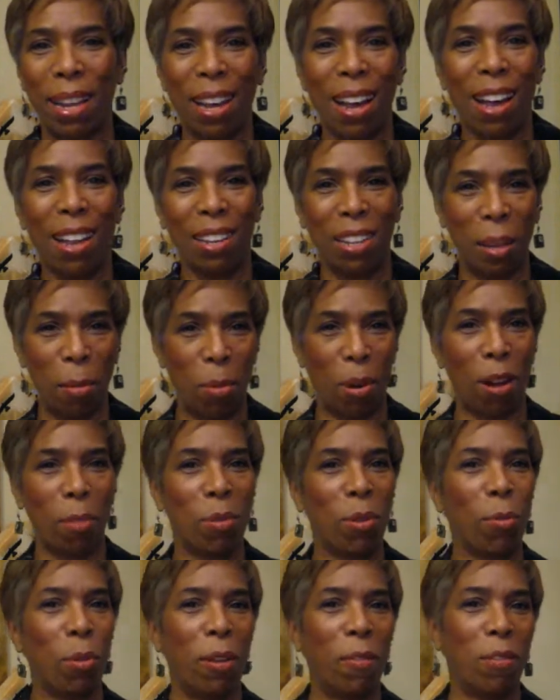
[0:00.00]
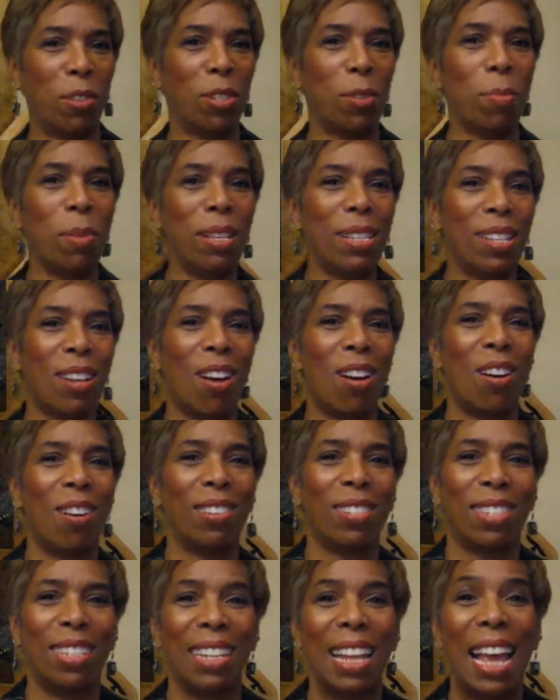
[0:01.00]
colleague Barbara Weaver-Smith
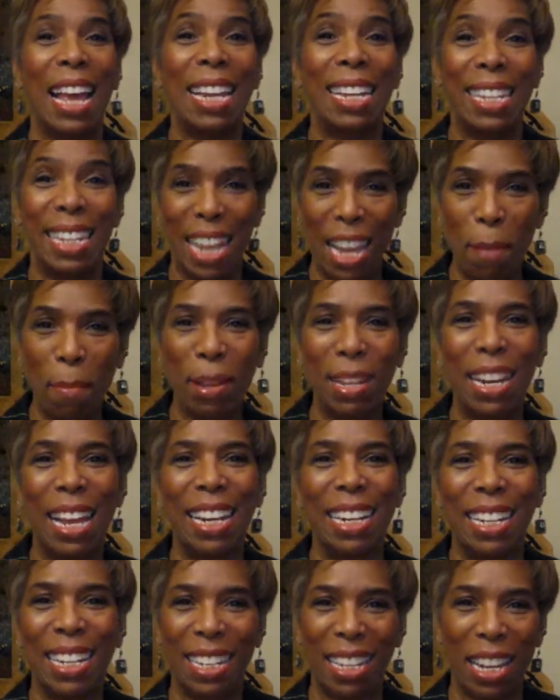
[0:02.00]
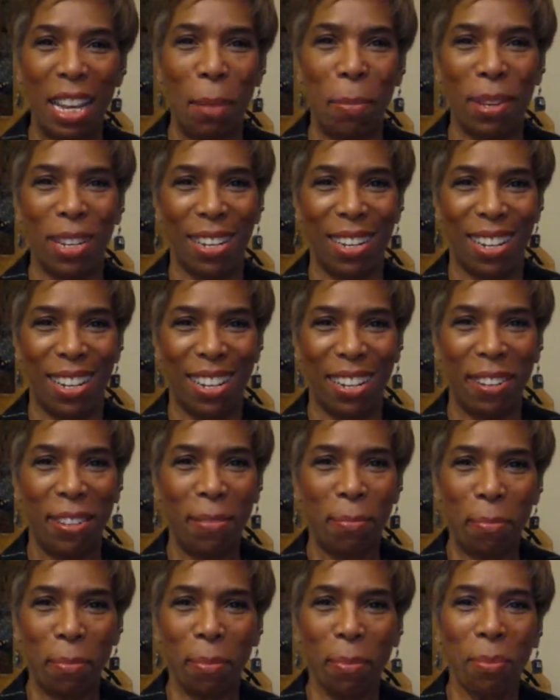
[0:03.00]
calls it, name it and claim it.
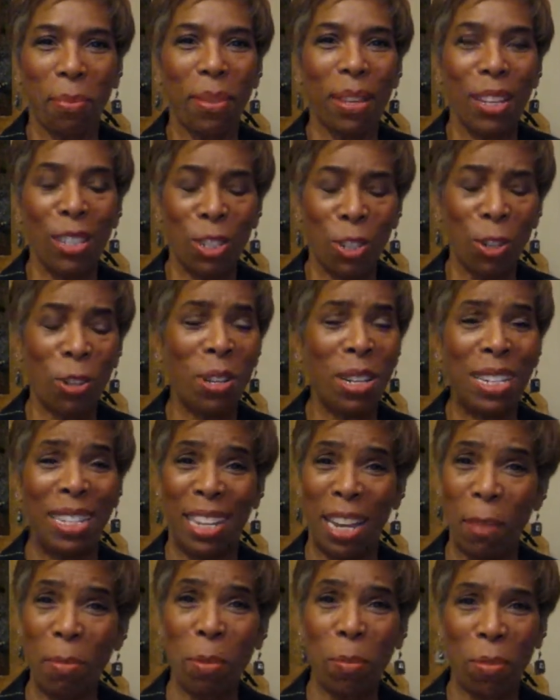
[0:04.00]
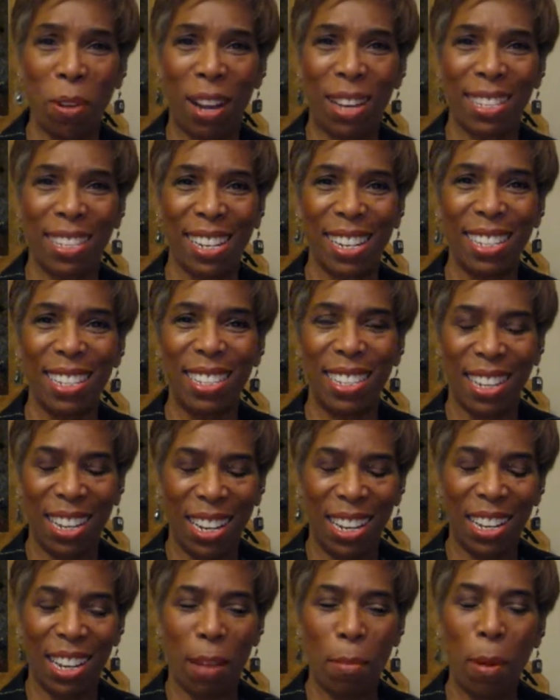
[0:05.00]
So you're going to name the process,
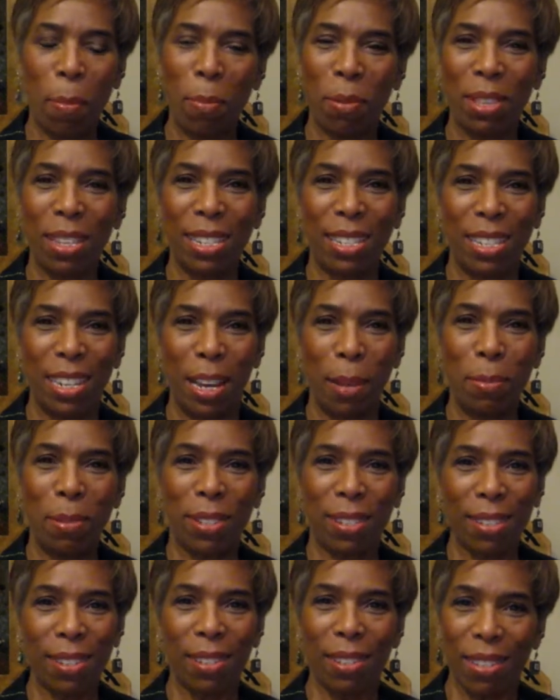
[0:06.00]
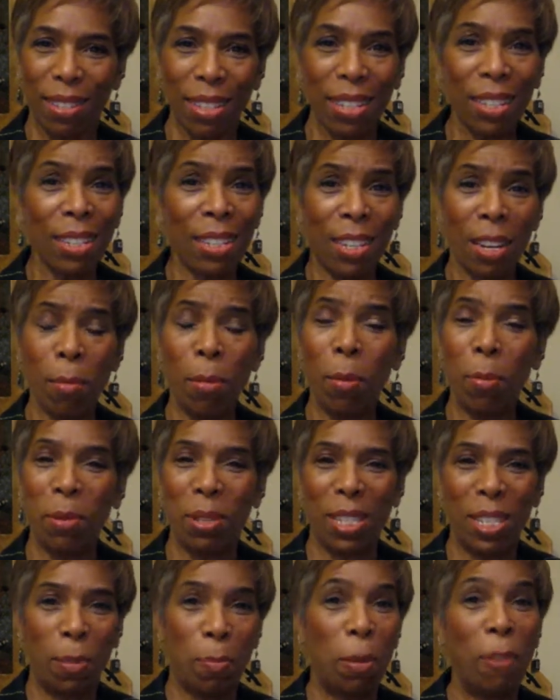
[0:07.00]
come up with the steps, come up
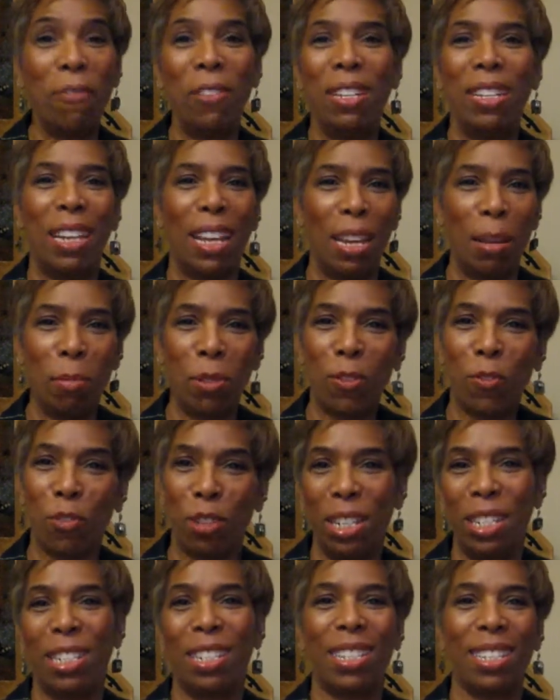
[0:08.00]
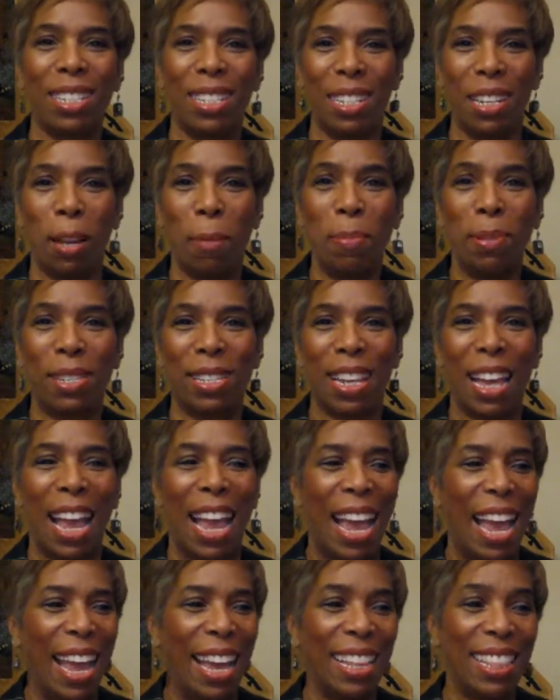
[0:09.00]
with spiffy names for each of the steps,
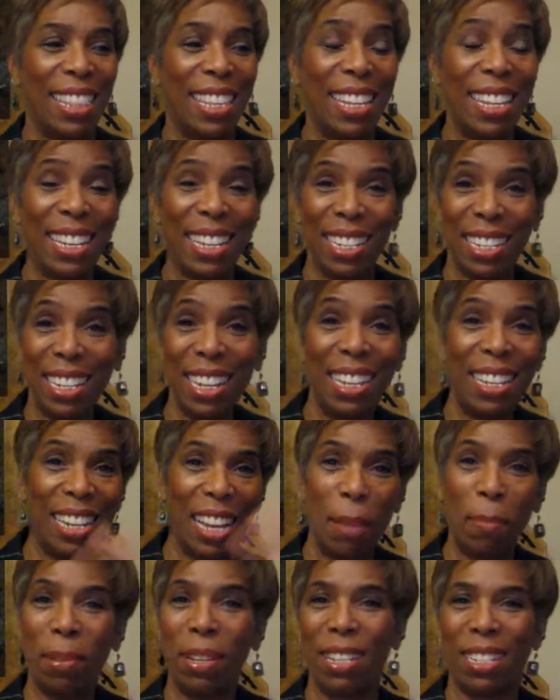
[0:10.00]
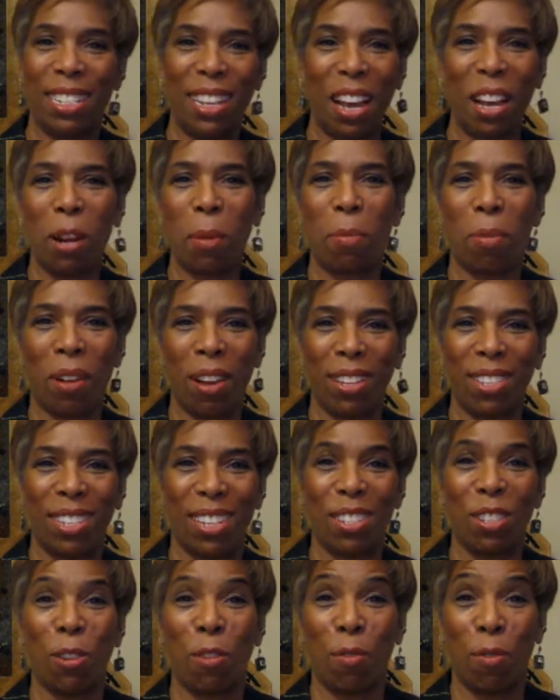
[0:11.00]
and then name the entire
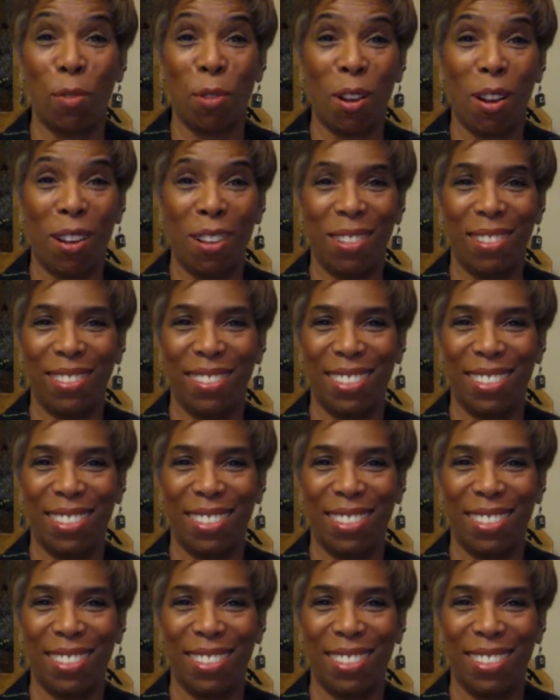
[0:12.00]
process overall.